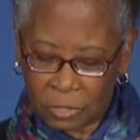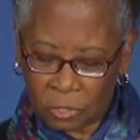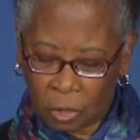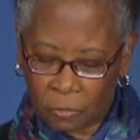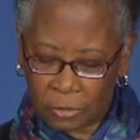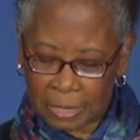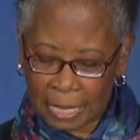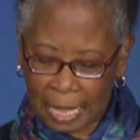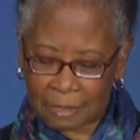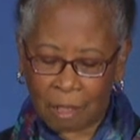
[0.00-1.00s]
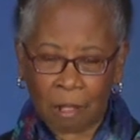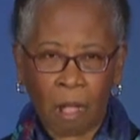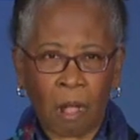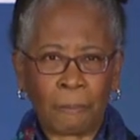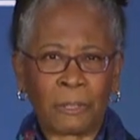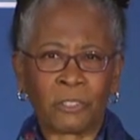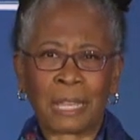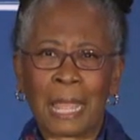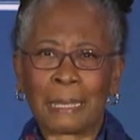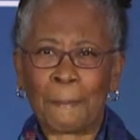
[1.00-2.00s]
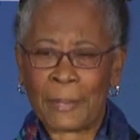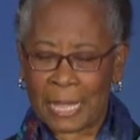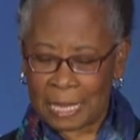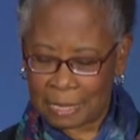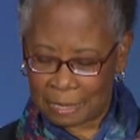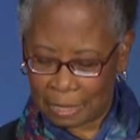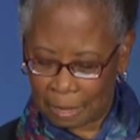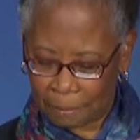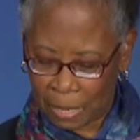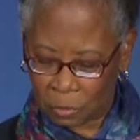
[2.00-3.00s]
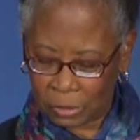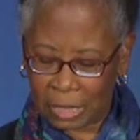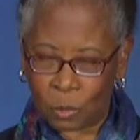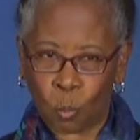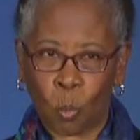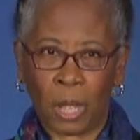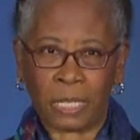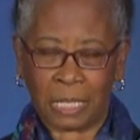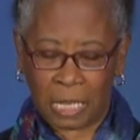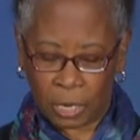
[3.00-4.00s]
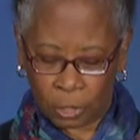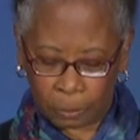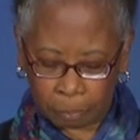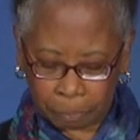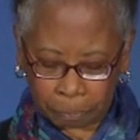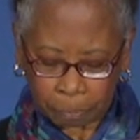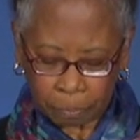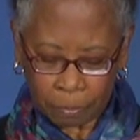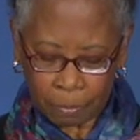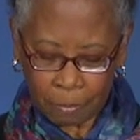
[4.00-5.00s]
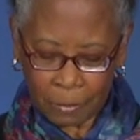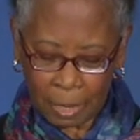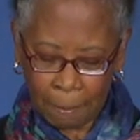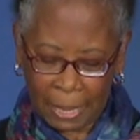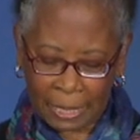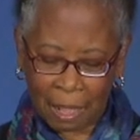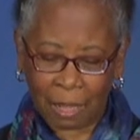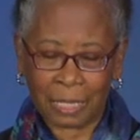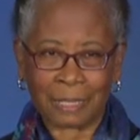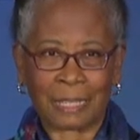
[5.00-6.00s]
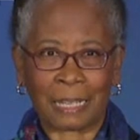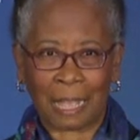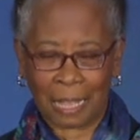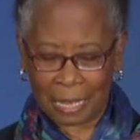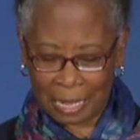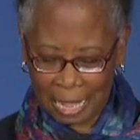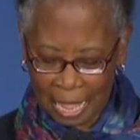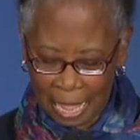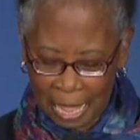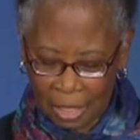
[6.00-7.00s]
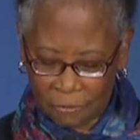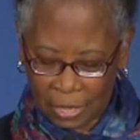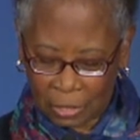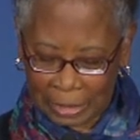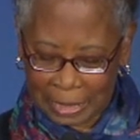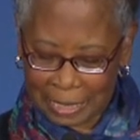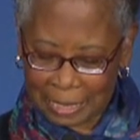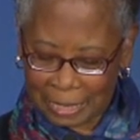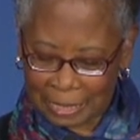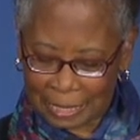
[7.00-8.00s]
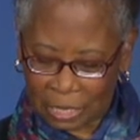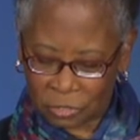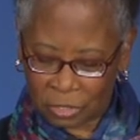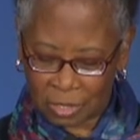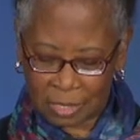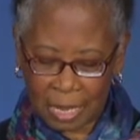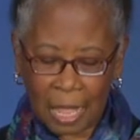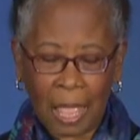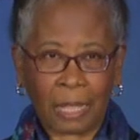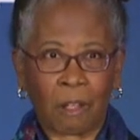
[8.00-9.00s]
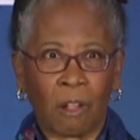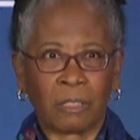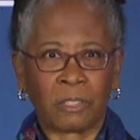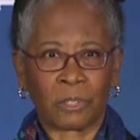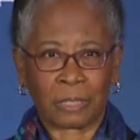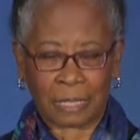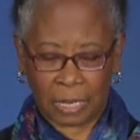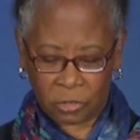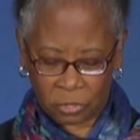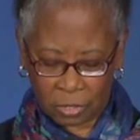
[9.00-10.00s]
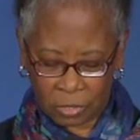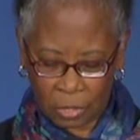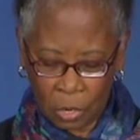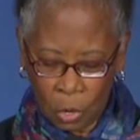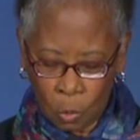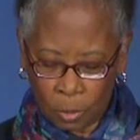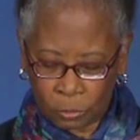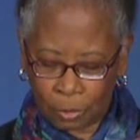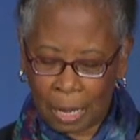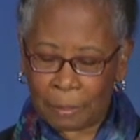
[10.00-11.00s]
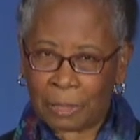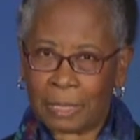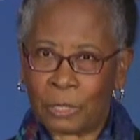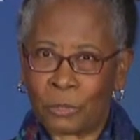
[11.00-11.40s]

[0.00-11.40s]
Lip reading: This office has accomplished an amazing amount in 1 year. My colleagues and I have held listening sessions and consultations with tribal